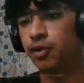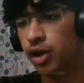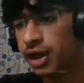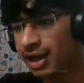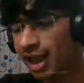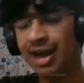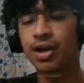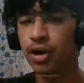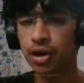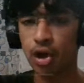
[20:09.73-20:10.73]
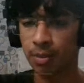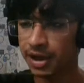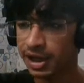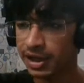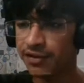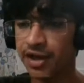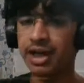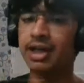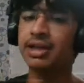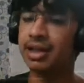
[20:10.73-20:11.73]
If you want to get a good competitive
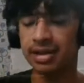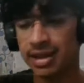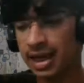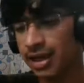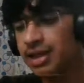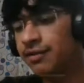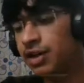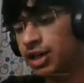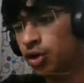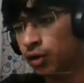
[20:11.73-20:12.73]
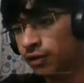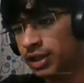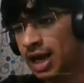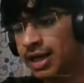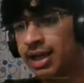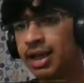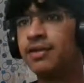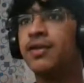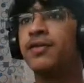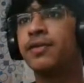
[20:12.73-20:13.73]
rating, then yeah, definitely go for that.
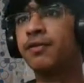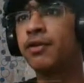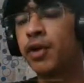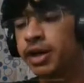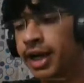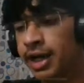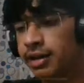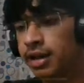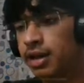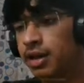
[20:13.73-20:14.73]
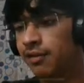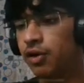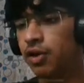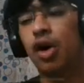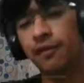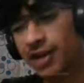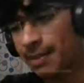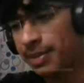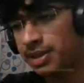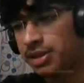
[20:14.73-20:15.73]
And if you want to get for
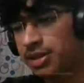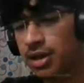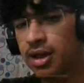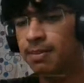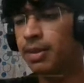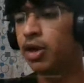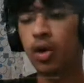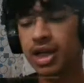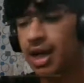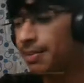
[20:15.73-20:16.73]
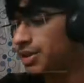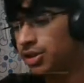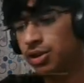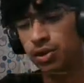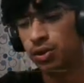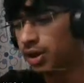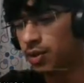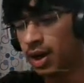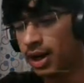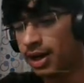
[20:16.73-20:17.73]
off-campus, but on-campus you
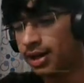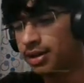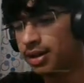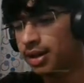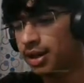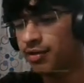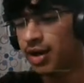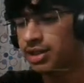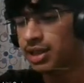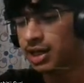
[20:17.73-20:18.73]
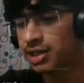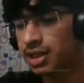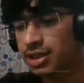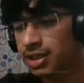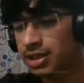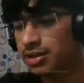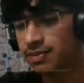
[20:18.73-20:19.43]
don't require advanced data structure.